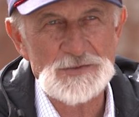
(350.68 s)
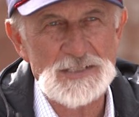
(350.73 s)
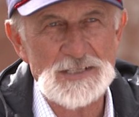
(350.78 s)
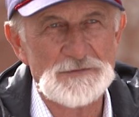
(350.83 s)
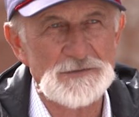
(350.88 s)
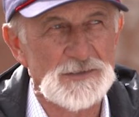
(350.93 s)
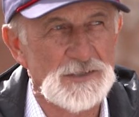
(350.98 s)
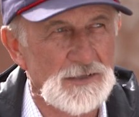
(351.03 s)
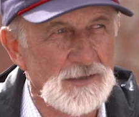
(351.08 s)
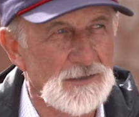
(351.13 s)
was
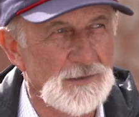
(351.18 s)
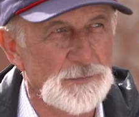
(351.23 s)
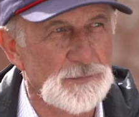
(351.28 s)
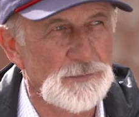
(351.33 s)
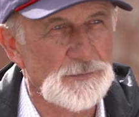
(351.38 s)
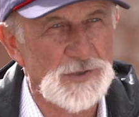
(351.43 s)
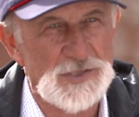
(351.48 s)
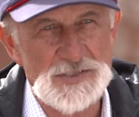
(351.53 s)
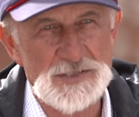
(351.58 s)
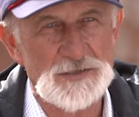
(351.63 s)
even the
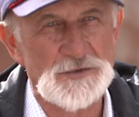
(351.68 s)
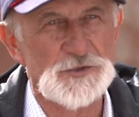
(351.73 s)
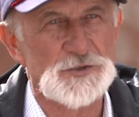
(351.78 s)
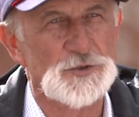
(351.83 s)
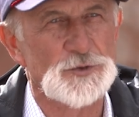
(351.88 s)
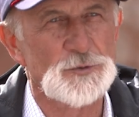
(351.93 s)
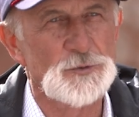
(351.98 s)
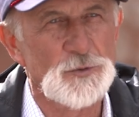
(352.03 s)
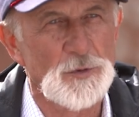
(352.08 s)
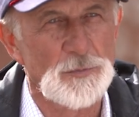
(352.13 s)
president of the
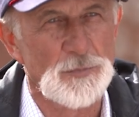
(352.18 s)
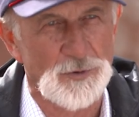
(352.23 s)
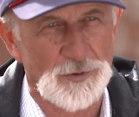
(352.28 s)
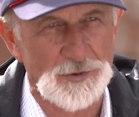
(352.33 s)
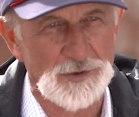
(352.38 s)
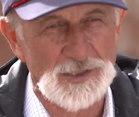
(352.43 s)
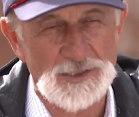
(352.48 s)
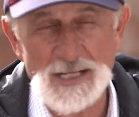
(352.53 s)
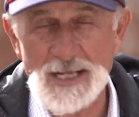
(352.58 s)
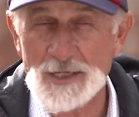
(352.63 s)
school
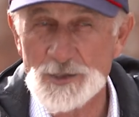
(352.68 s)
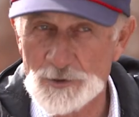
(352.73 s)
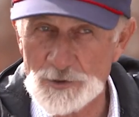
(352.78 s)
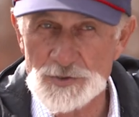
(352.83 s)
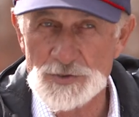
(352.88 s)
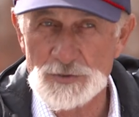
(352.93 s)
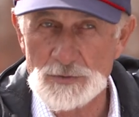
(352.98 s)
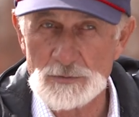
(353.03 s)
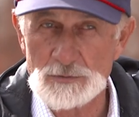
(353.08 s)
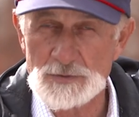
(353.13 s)
board, and they had
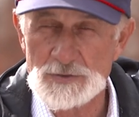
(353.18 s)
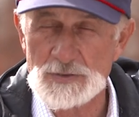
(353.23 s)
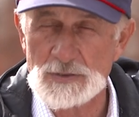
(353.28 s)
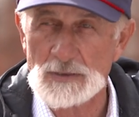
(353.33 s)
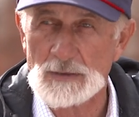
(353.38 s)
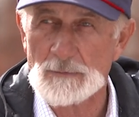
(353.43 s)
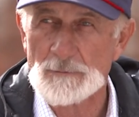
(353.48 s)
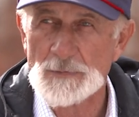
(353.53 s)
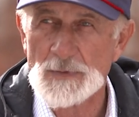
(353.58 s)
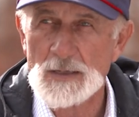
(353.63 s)
good schools
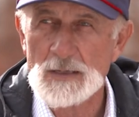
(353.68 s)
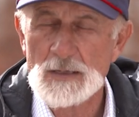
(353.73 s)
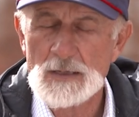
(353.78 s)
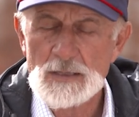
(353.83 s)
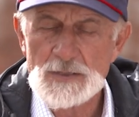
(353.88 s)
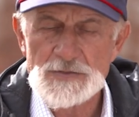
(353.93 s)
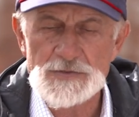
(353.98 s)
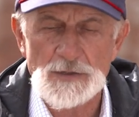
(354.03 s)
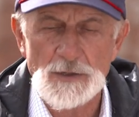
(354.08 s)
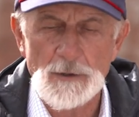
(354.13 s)
here.
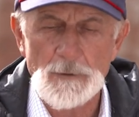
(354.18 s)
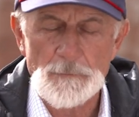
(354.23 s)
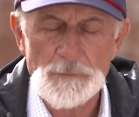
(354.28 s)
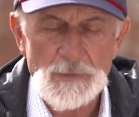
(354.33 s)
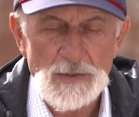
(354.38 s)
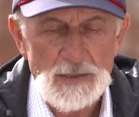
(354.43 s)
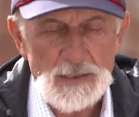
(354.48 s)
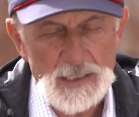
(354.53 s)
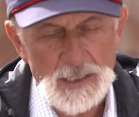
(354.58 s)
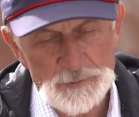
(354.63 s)
So
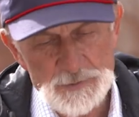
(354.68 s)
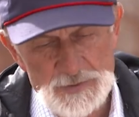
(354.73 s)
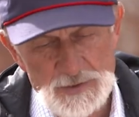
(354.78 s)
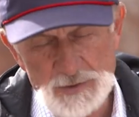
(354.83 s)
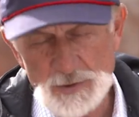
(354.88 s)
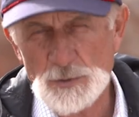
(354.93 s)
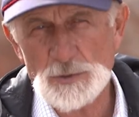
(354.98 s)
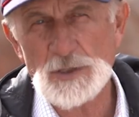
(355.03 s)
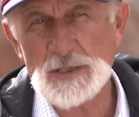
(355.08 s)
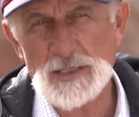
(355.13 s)
it was a
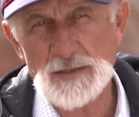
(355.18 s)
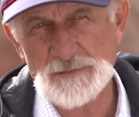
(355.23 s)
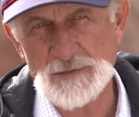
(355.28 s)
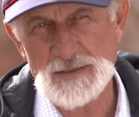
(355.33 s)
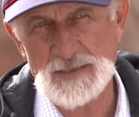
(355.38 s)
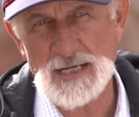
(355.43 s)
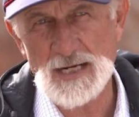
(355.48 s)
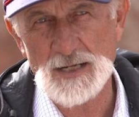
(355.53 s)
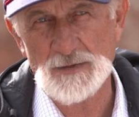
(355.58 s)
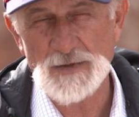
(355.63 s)
totally
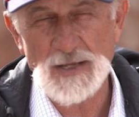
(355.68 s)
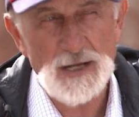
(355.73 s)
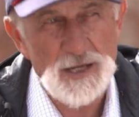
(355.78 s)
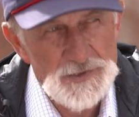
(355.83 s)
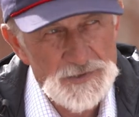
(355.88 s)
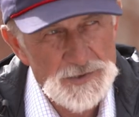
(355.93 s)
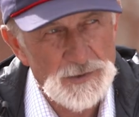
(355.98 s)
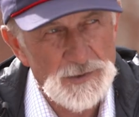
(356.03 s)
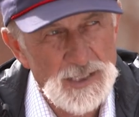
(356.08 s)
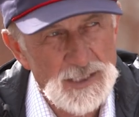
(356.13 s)
different town. They
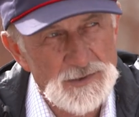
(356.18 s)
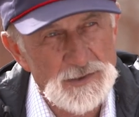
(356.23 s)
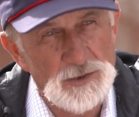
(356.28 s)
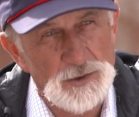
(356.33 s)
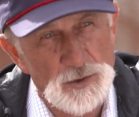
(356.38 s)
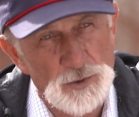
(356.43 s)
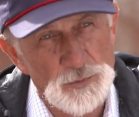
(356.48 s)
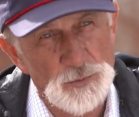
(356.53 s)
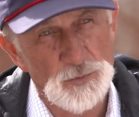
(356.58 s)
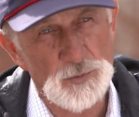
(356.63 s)
also had
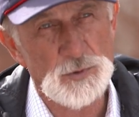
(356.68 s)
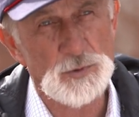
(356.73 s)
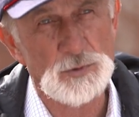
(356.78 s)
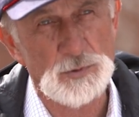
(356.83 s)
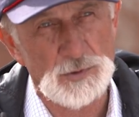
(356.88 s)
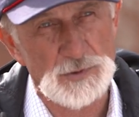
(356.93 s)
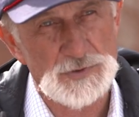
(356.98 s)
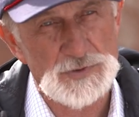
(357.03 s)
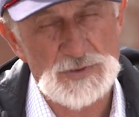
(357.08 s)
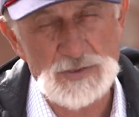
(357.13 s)
their own
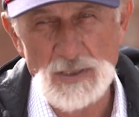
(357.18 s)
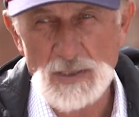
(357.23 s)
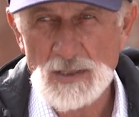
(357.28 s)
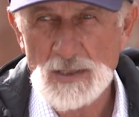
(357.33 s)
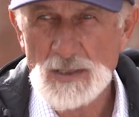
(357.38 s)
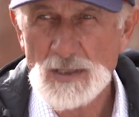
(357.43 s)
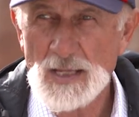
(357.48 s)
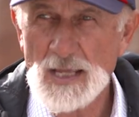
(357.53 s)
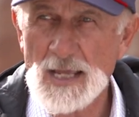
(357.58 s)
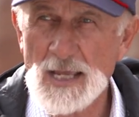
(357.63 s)
rules,
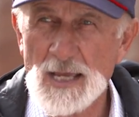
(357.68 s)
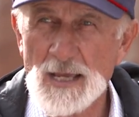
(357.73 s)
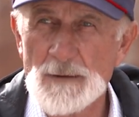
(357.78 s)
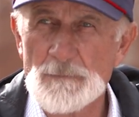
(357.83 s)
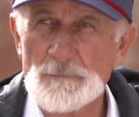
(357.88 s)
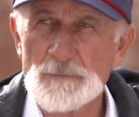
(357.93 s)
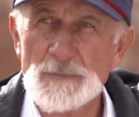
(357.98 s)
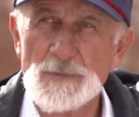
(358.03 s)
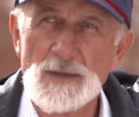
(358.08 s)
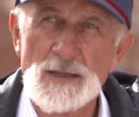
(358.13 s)

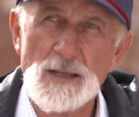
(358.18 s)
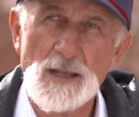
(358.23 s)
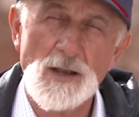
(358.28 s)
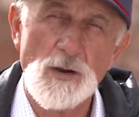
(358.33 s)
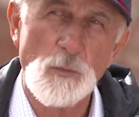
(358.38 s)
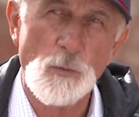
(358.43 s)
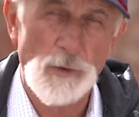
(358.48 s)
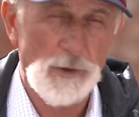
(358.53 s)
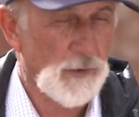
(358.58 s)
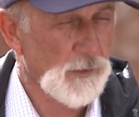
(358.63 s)
and
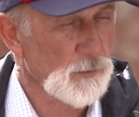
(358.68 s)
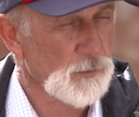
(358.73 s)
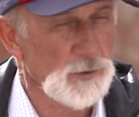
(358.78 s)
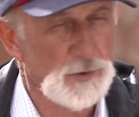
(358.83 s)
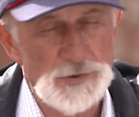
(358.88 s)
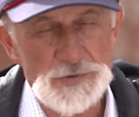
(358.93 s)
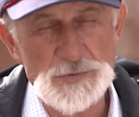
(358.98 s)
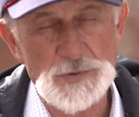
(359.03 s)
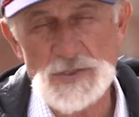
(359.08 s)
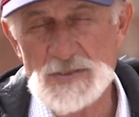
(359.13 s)
one of the
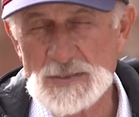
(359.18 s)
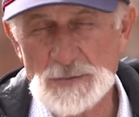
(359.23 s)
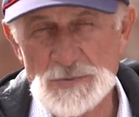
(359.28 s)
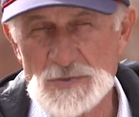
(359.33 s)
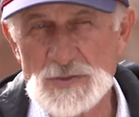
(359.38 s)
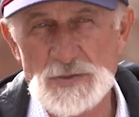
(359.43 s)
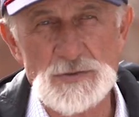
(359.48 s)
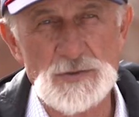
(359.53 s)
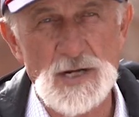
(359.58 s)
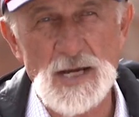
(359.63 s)
rules was it
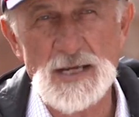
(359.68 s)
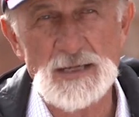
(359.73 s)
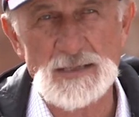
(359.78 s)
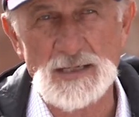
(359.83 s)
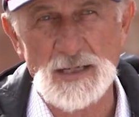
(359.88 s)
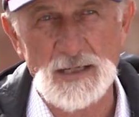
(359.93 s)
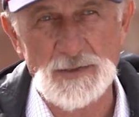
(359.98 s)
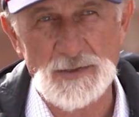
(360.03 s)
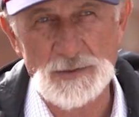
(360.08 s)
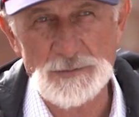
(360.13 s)
was a dry
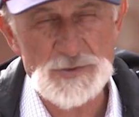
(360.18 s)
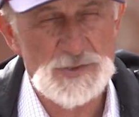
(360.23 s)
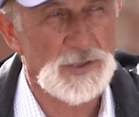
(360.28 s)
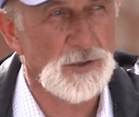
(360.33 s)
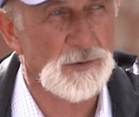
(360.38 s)
town. There was